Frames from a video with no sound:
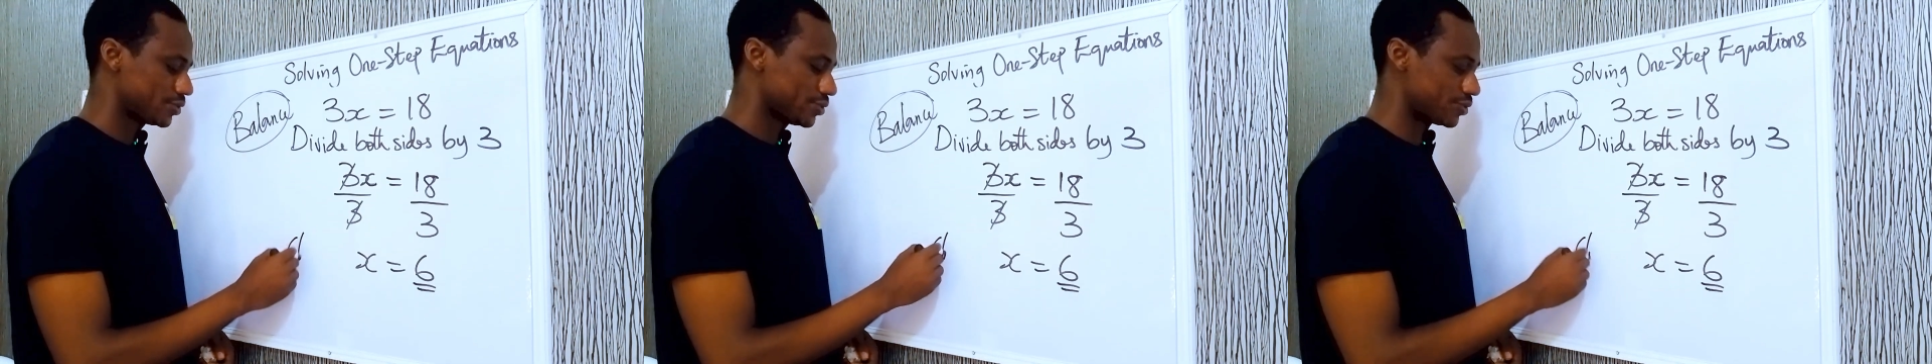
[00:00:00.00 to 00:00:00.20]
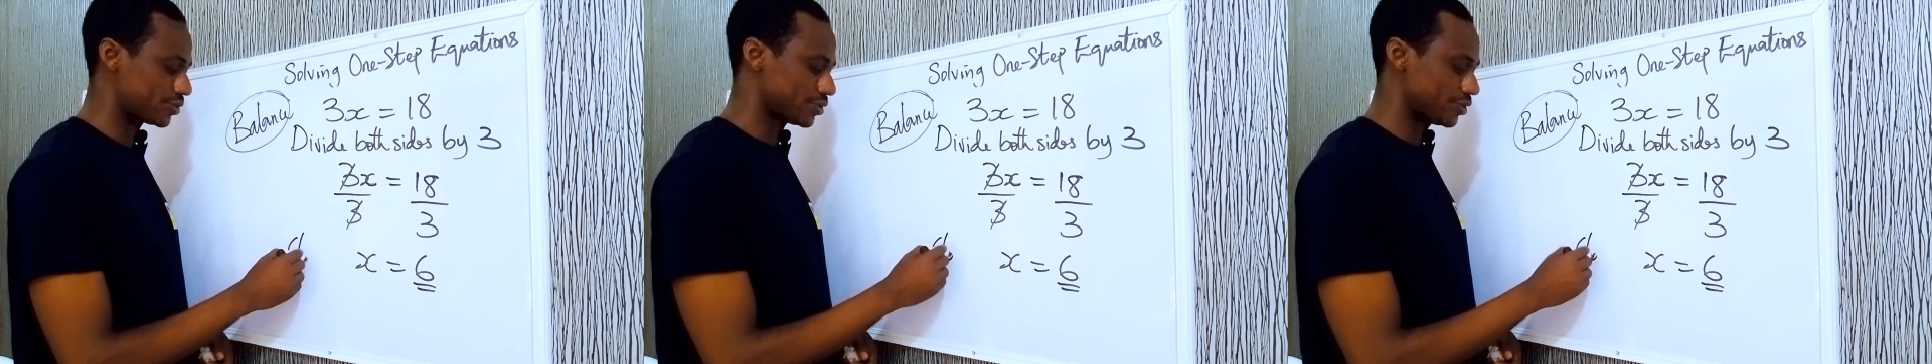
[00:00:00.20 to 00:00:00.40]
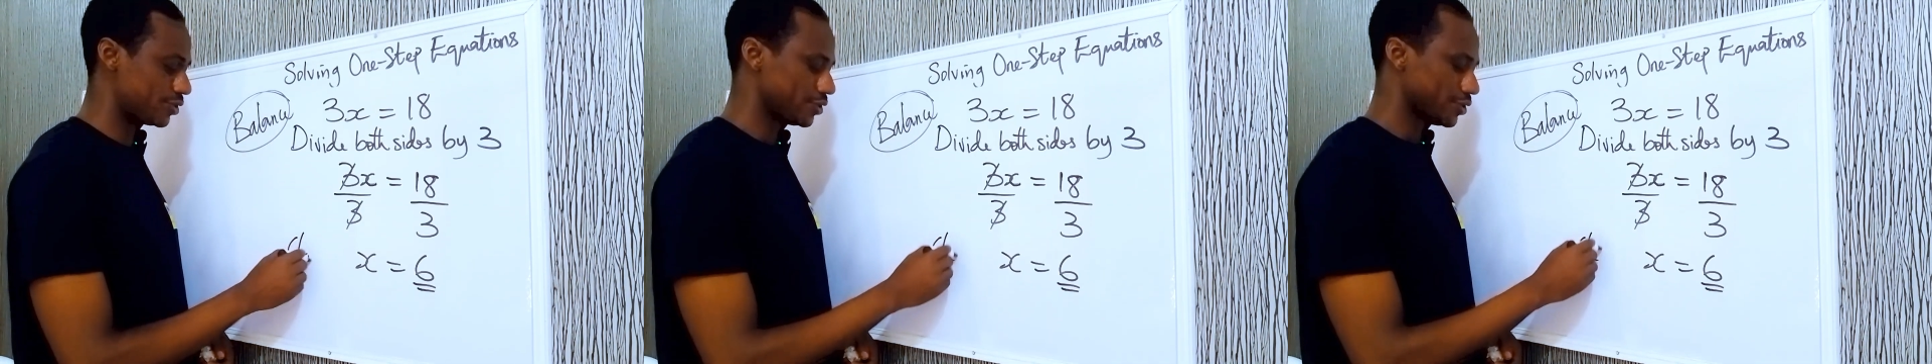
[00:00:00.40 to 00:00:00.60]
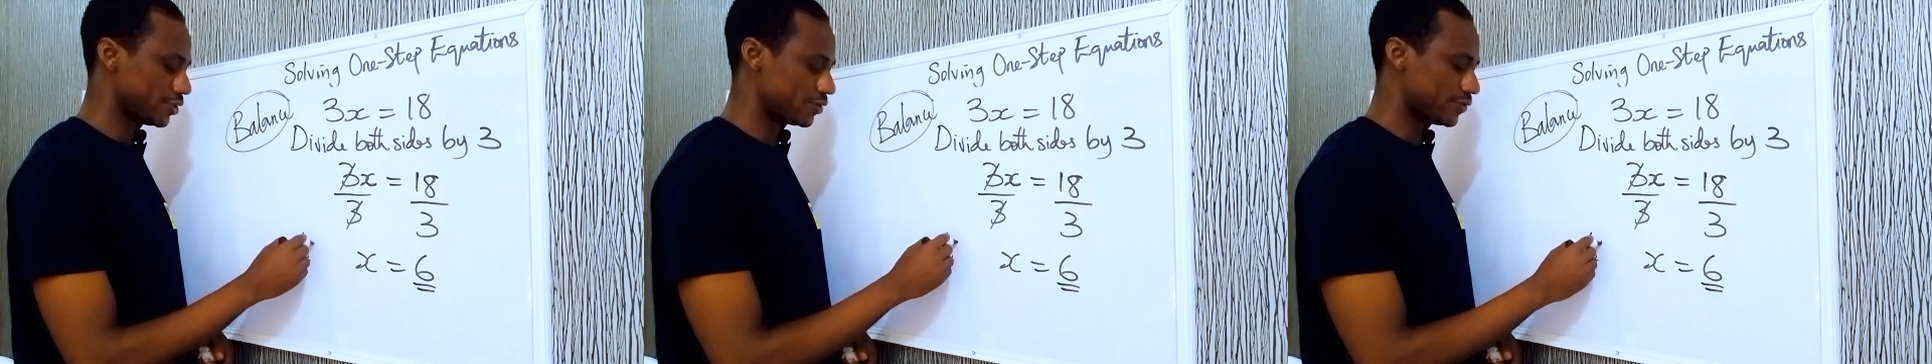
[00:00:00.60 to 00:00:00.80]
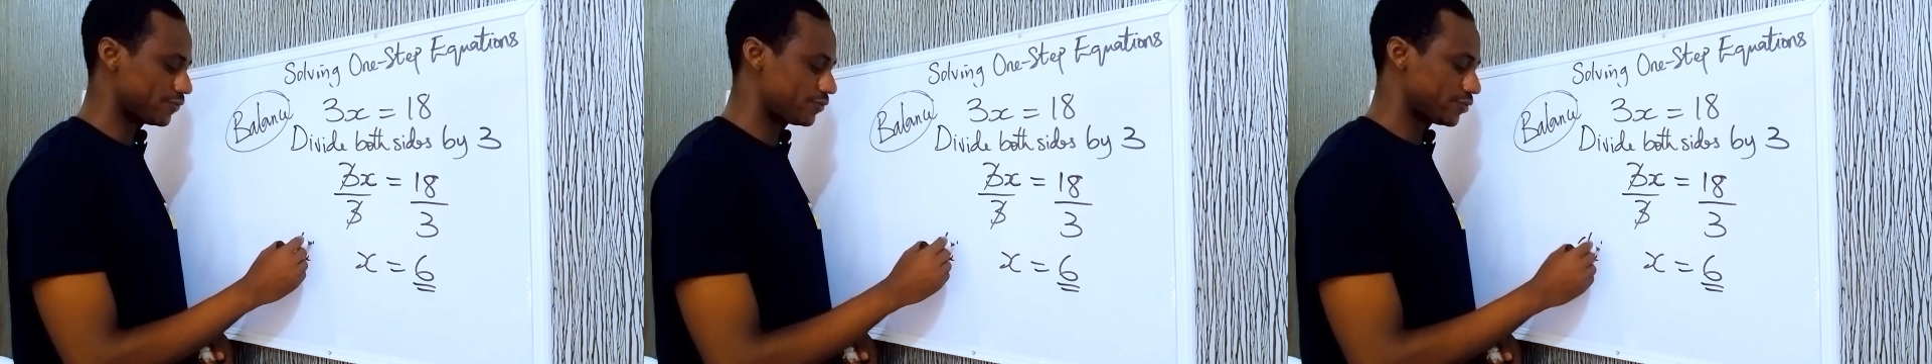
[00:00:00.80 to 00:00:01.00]
to see
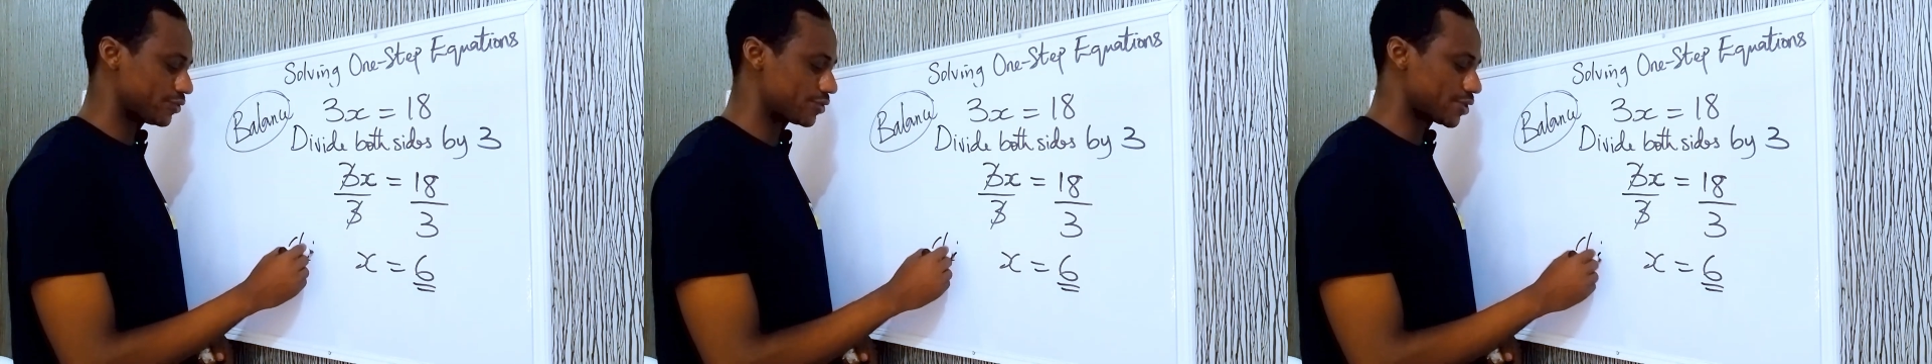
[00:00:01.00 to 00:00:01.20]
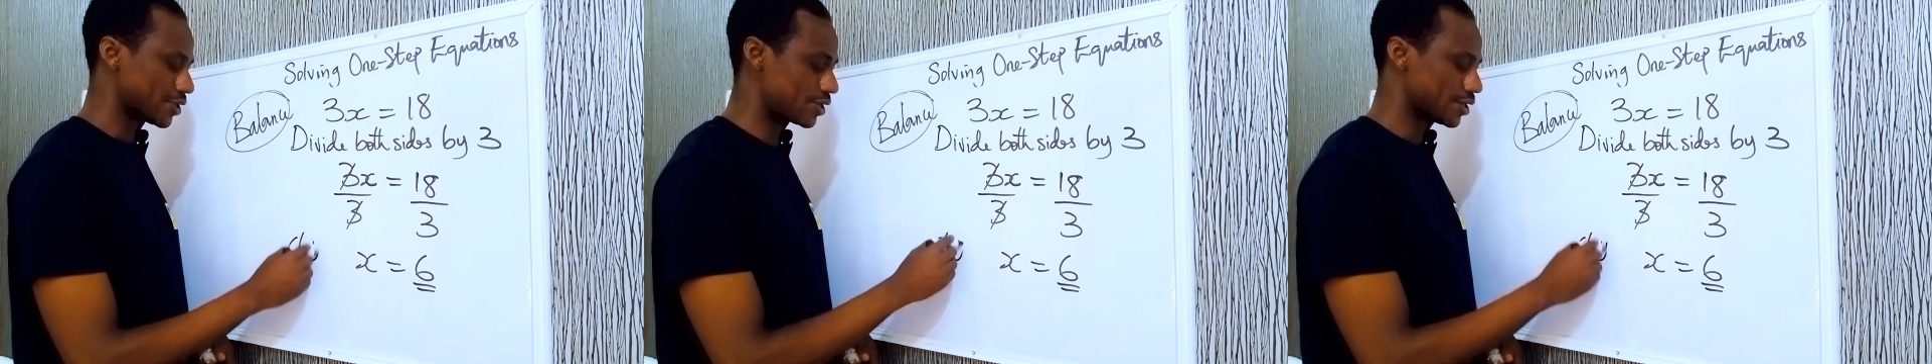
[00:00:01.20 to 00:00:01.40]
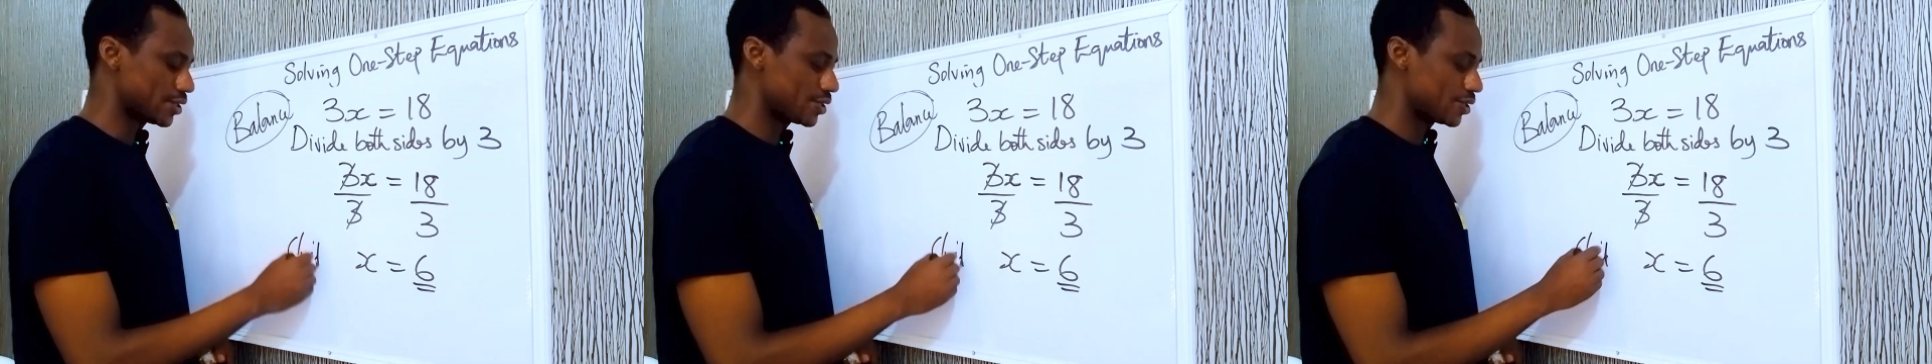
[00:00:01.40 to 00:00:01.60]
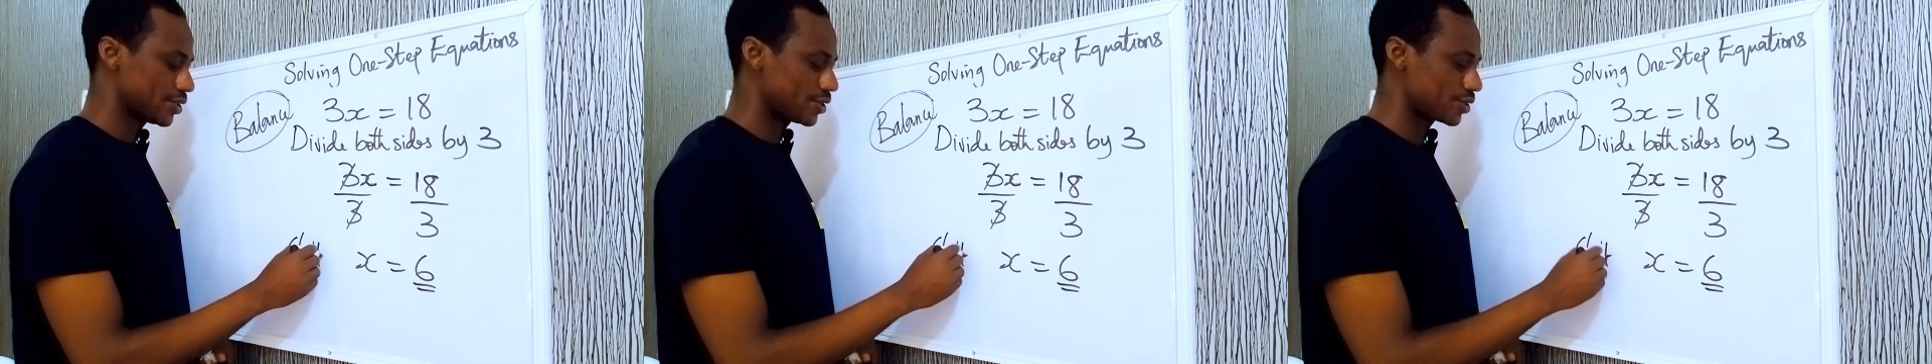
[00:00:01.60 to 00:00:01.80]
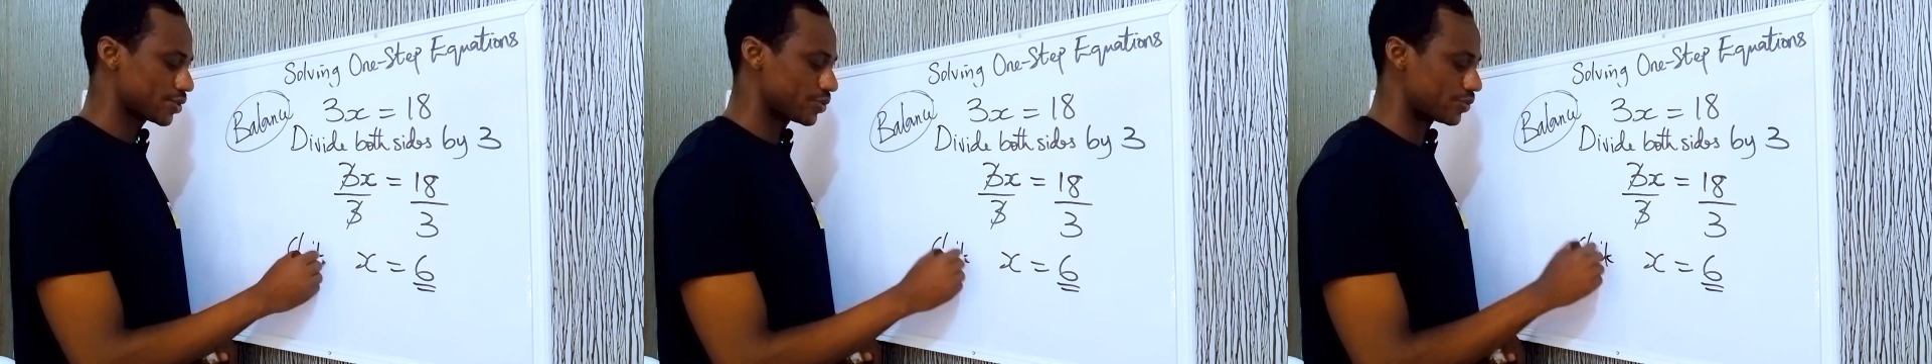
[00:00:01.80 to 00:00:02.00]
if you are
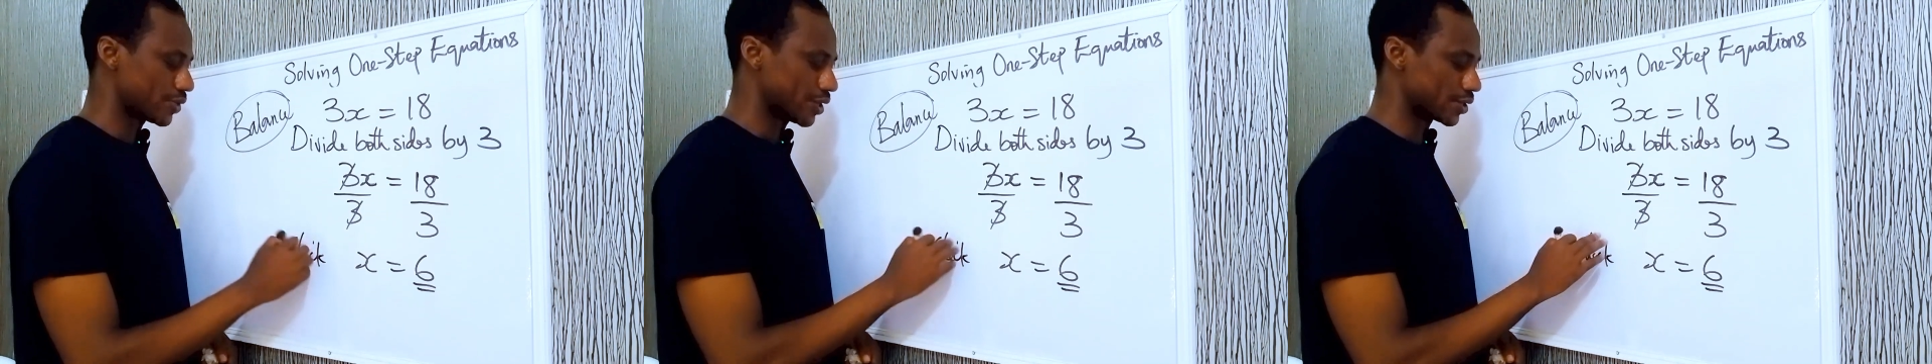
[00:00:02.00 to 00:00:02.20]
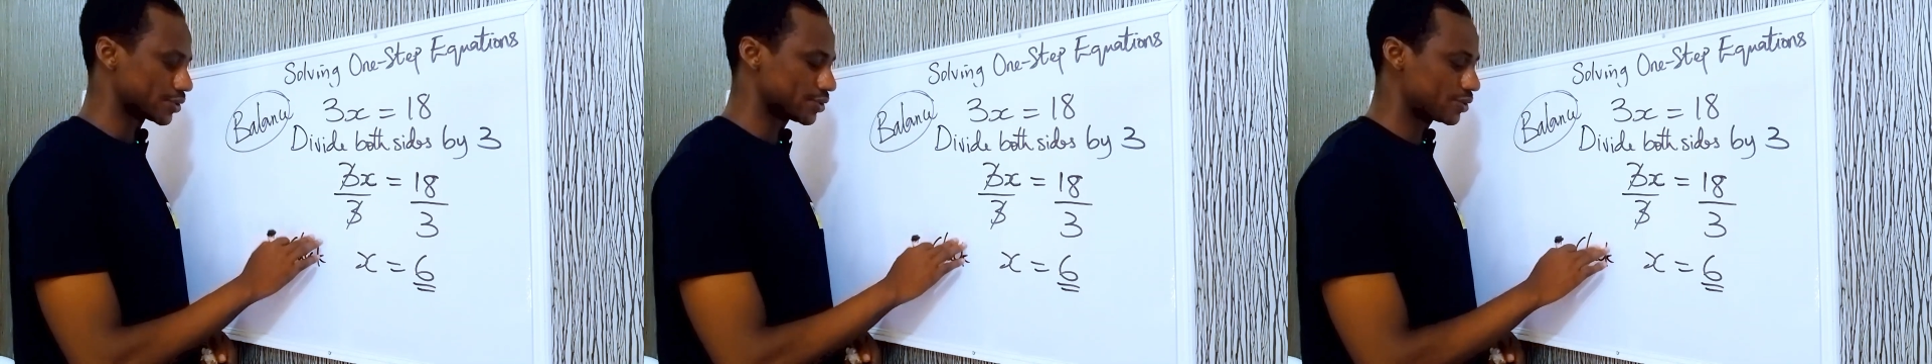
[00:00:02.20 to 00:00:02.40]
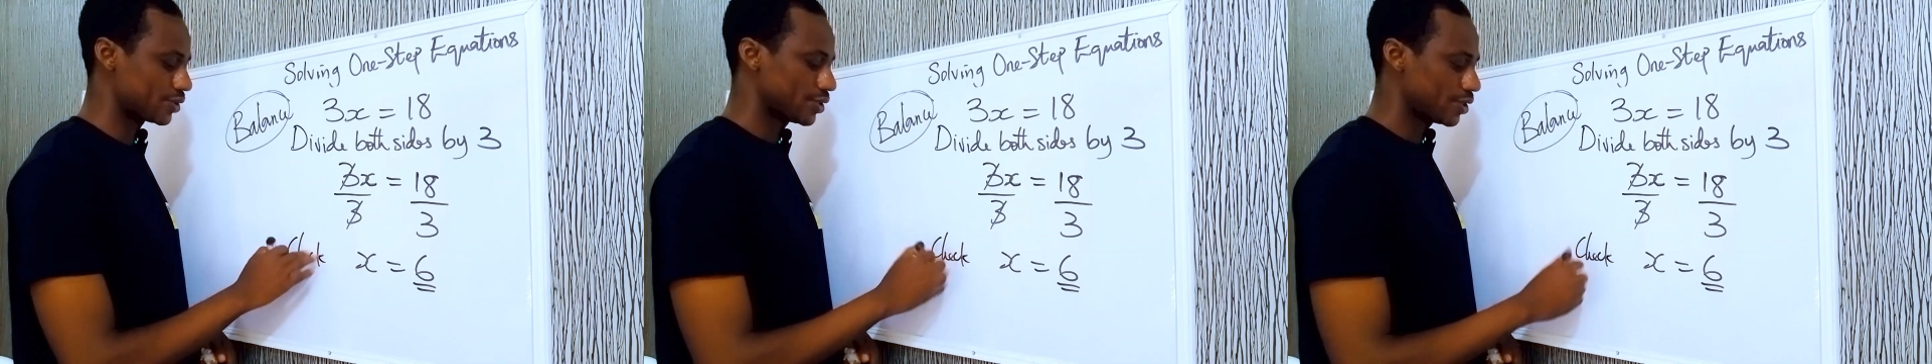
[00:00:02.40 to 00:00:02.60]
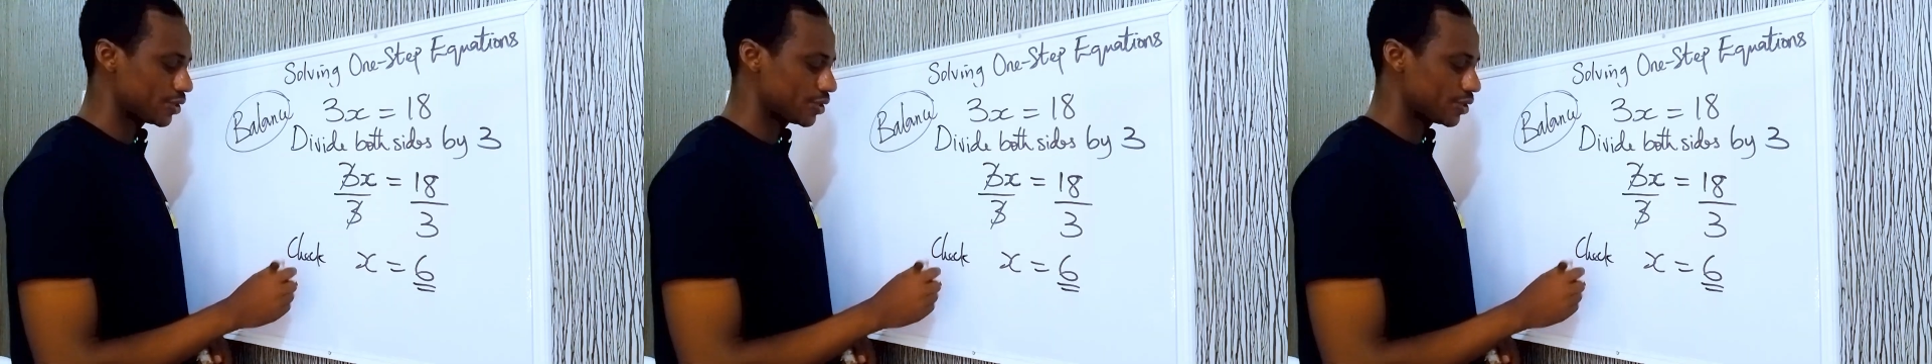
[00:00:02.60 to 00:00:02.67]
correct.